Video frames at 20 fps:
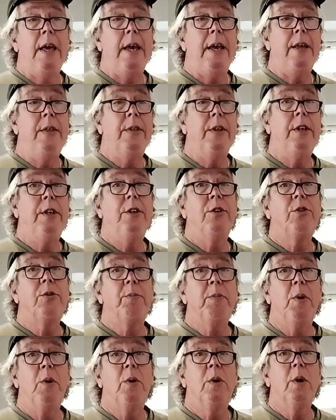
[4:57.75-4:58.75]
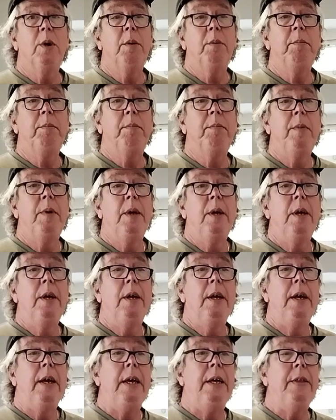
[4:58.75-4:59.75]
And then you smoke them,
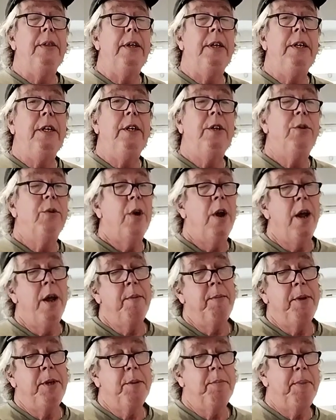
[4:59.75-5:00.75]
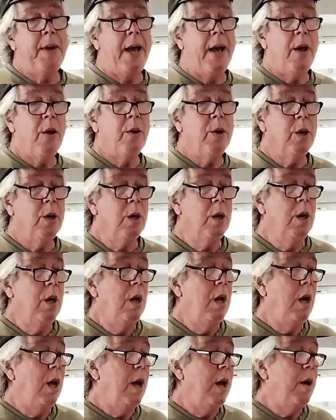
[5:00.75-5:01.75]
and then you dry them into powder.
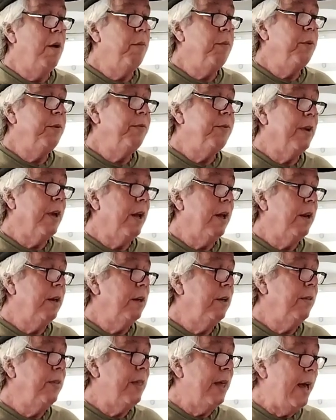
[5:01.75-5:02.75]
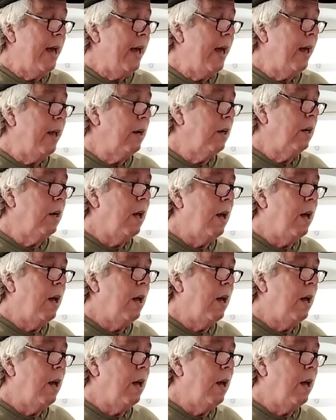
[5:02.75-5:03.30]
We've got that.